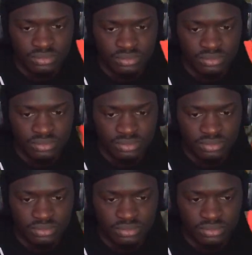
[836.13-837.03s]

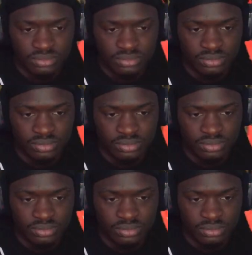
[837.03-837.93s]

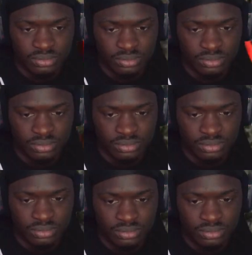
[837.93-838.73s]
This person isn't speaking.